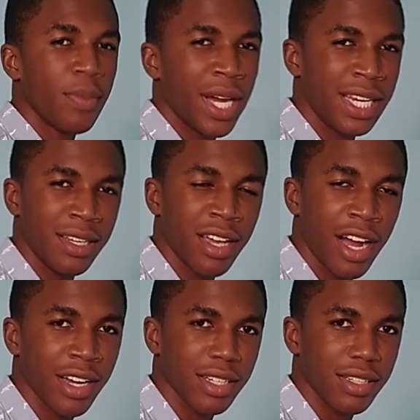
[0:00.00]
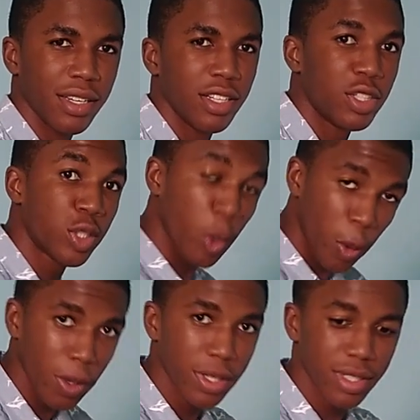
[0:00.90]
the man in the garden?
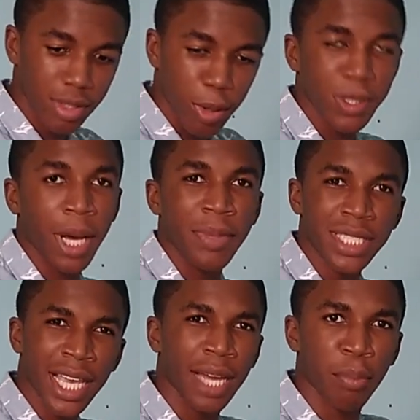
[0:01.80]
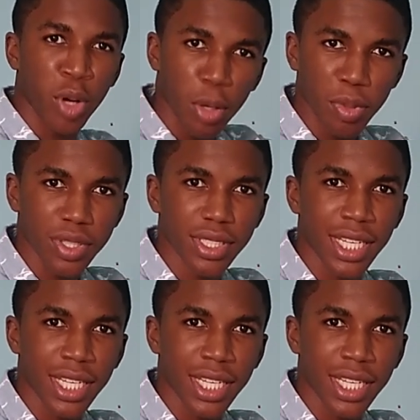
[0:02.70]
That means he had purpose.